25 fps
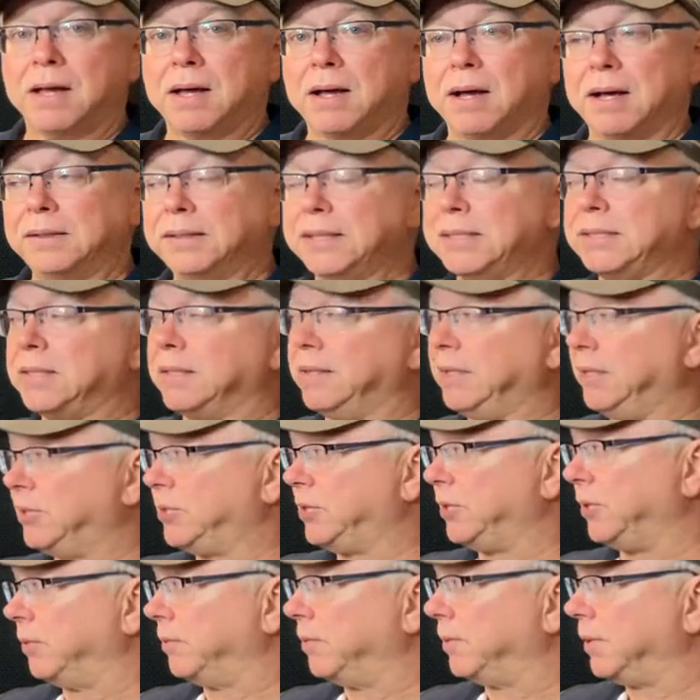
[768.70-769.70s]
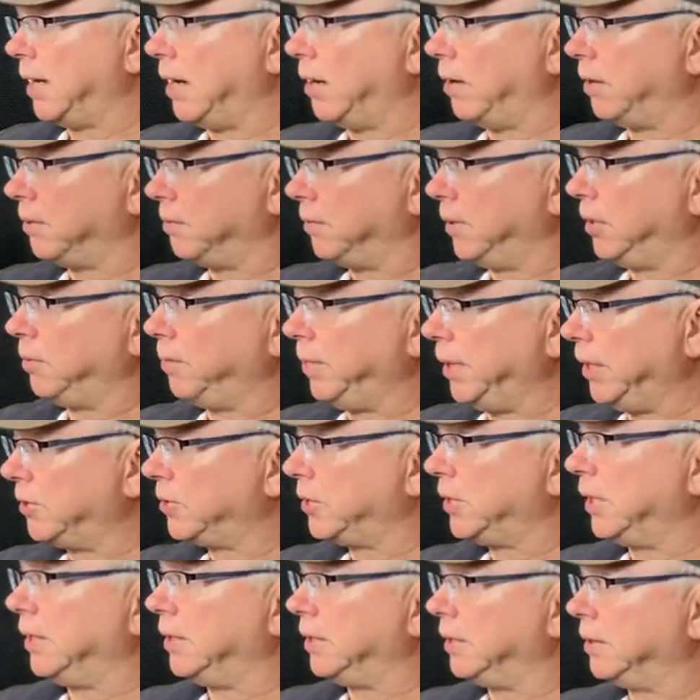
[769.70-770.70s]
at least in these two. Now, it'll be
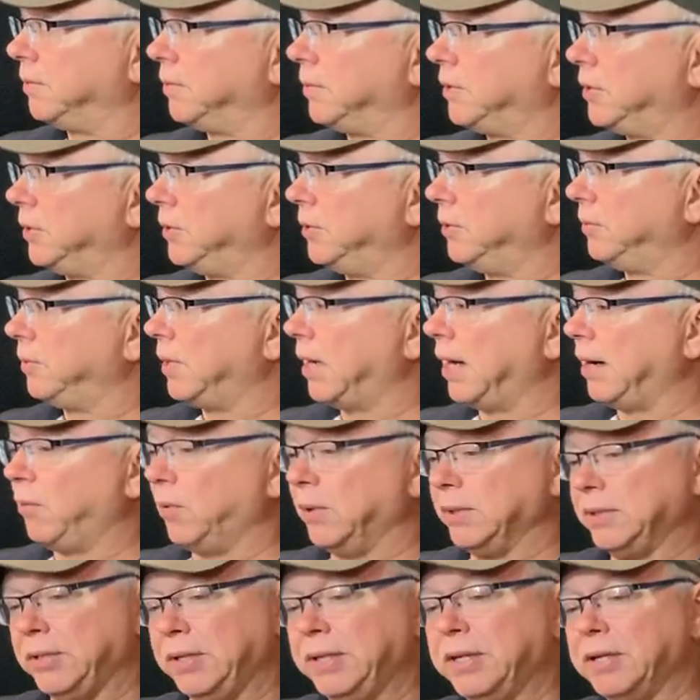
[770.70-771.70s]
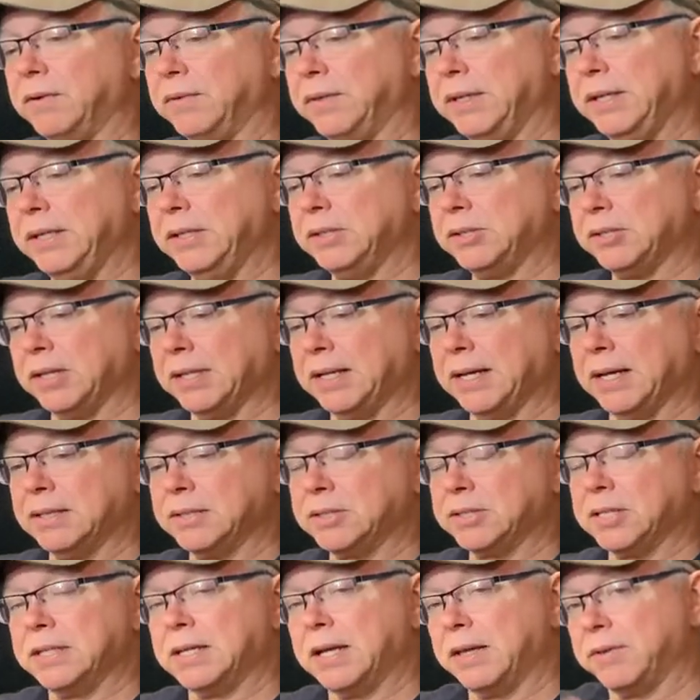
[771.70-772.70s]
interesting to, to I want to hear these
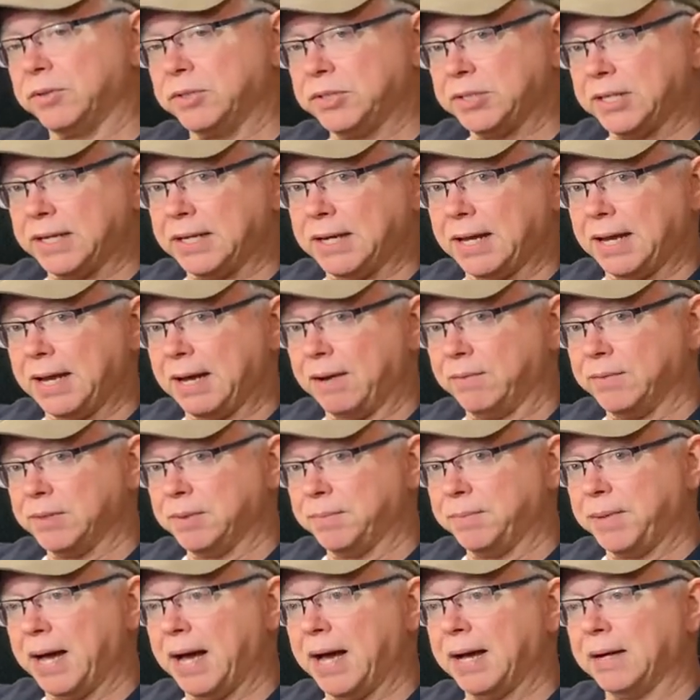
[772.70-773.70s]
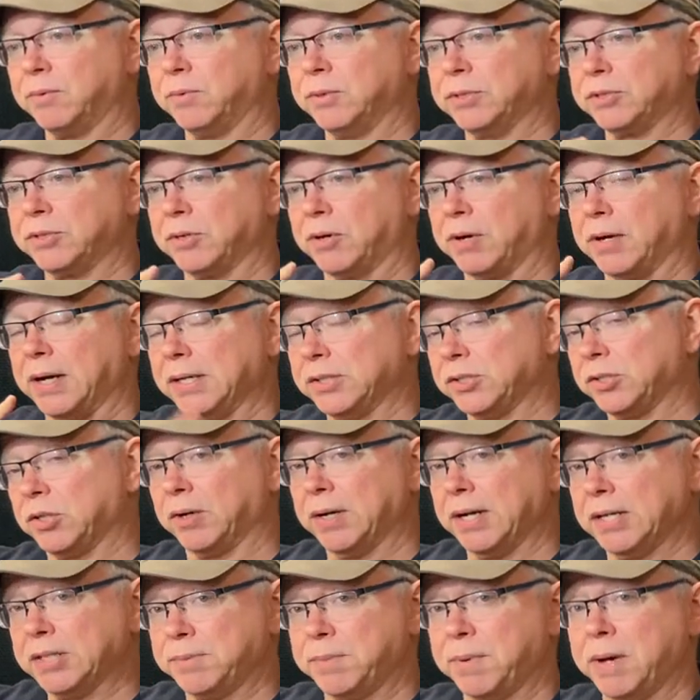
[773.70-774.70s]
against another set I have in the back, which are
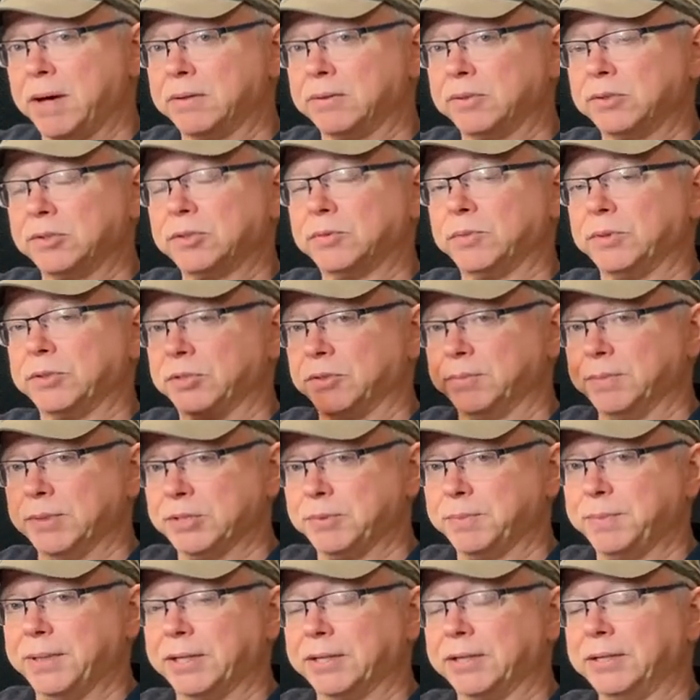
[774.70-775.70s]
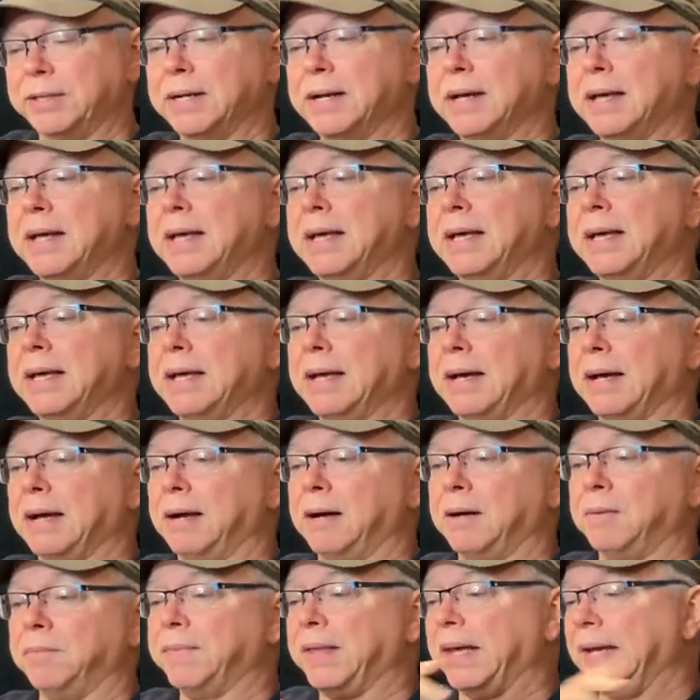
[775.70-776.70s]
SRS models, which are much bigger.
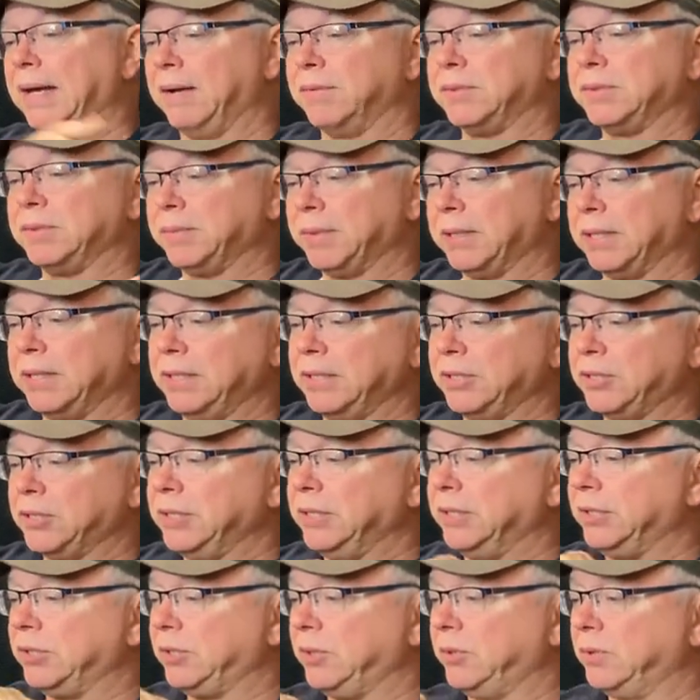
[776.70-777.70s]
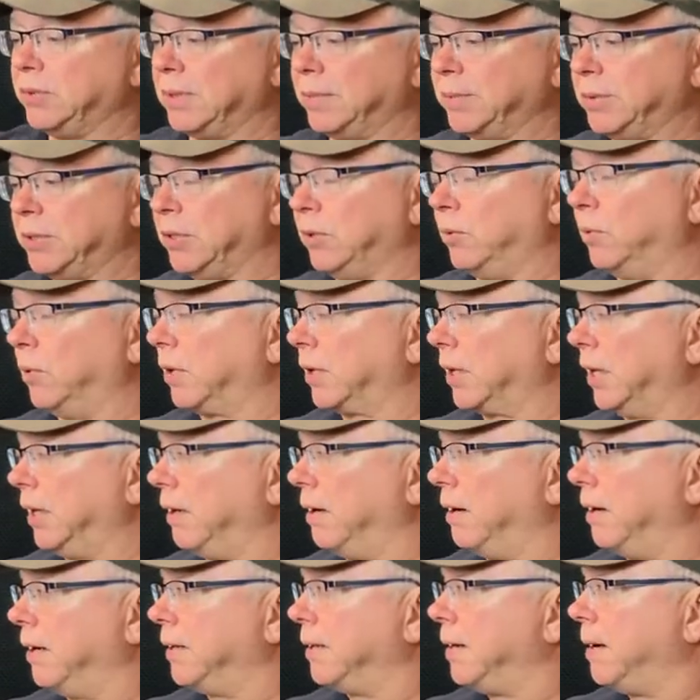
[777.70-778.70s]
Um, they have some condition issues I'm still working
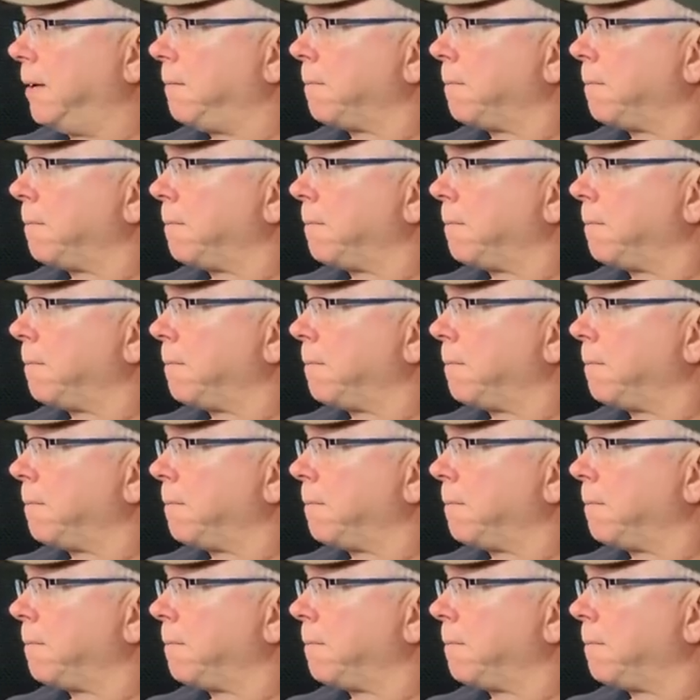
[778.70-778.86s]
on,